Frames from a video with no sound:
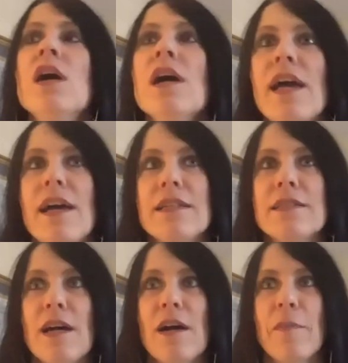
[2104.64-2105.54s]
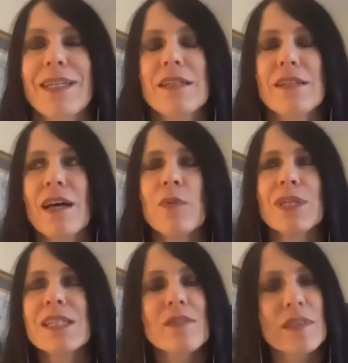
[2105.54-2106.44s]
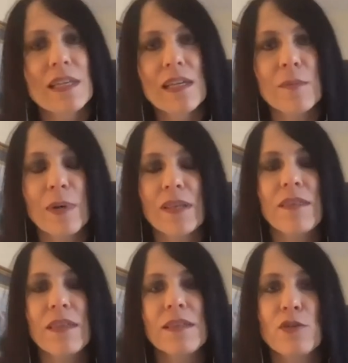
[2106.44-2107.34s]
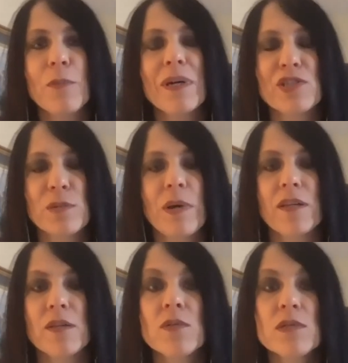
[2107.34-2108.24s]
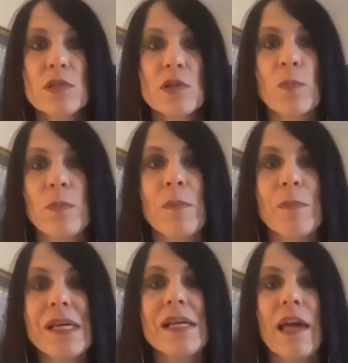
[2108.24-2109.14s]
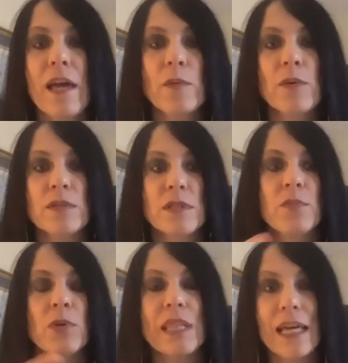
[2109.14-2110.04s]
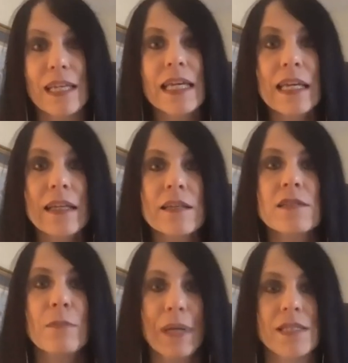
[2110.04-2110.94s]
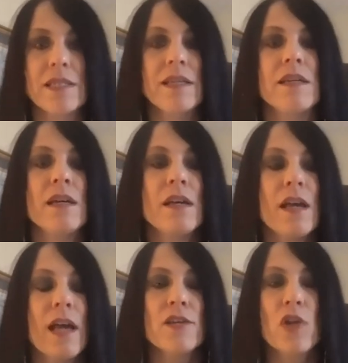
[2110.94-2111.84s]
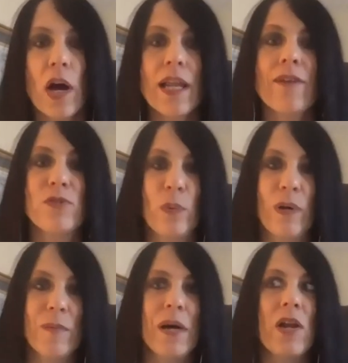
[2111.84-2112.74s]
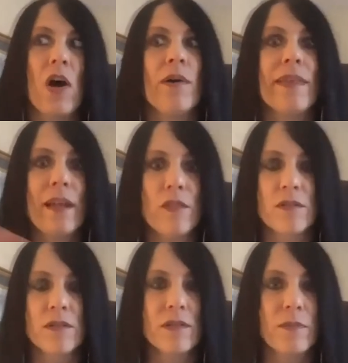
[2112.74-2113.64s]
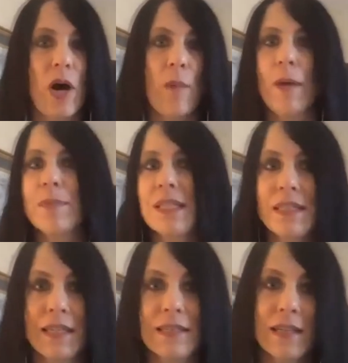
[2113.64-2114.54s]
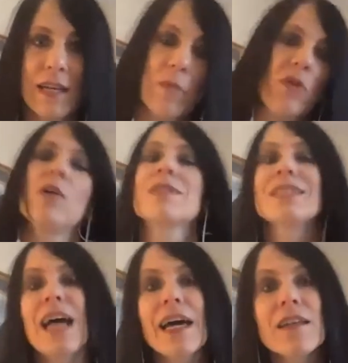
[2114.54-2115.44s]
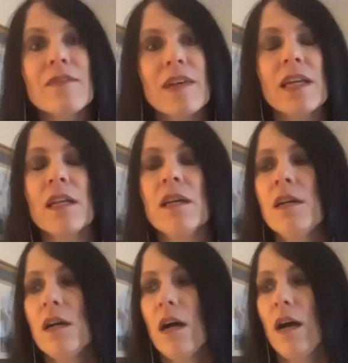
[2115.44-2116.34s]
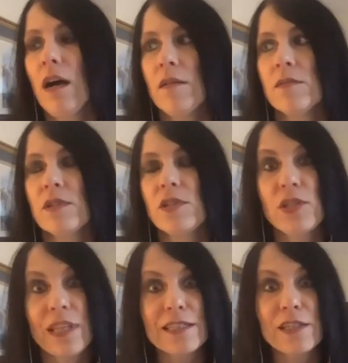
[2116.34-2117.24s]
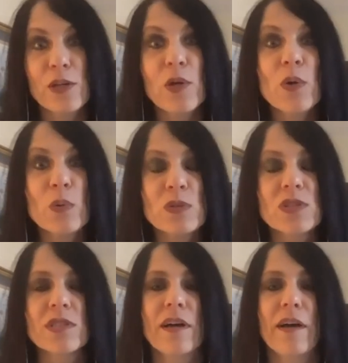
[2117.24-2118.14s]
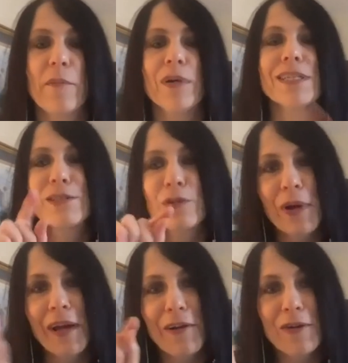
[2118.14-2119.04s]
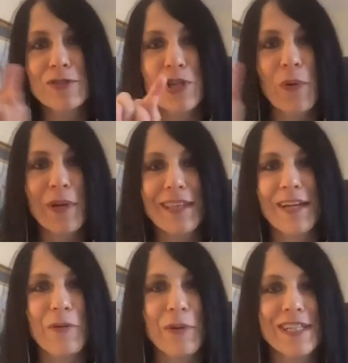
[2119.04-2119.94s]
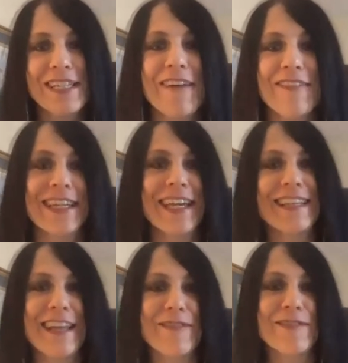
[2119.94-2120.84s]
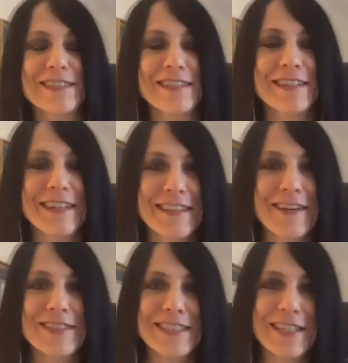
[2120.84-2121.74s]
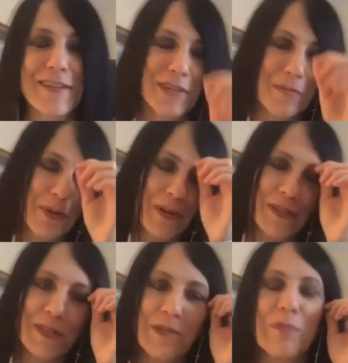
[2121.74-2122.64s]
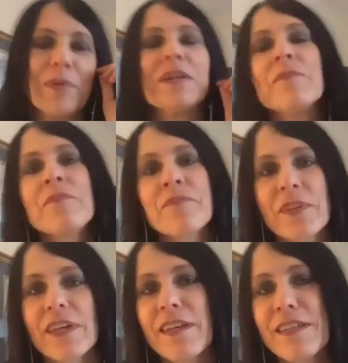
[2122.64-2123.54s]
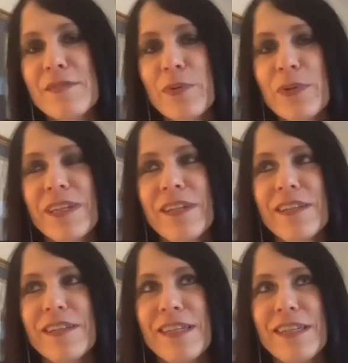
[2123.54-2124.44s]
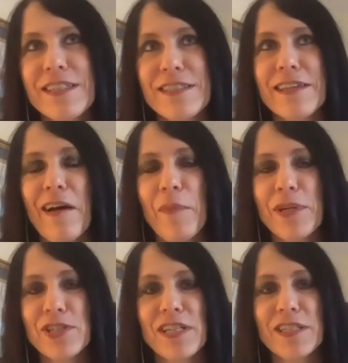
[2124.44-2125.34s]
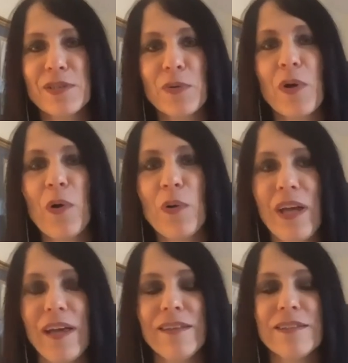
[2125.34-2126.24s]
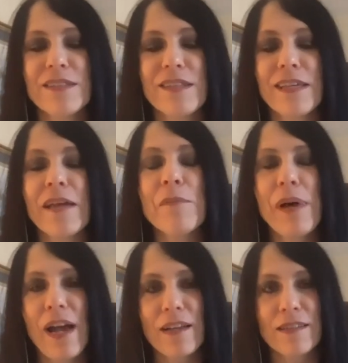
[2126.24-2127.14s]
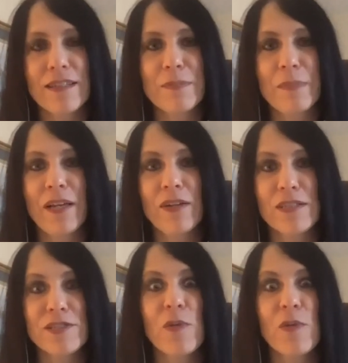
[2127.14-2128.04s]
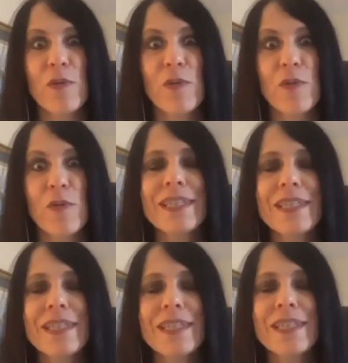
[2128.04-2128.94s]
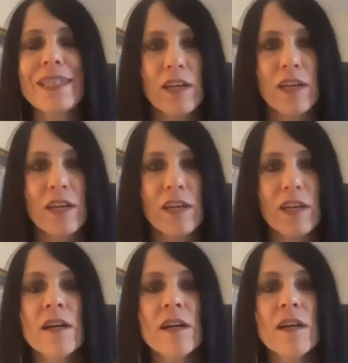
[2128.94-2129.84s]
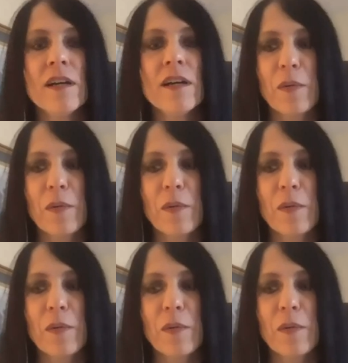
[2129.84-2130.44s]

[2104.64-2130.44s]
and um, i didn't i wasn't even thinking about the thing that you mentioned about youtube but being able to put that in to buncee and not have to worry about all of that other the pop-ups and things that come alongside of it uh, that's huge uh, plus the little arrow showing like where to navigate that was that was a definite perk too but it is really neat to see how much it has grown and the impact that it's made on so many students and educators to be mm-hmm.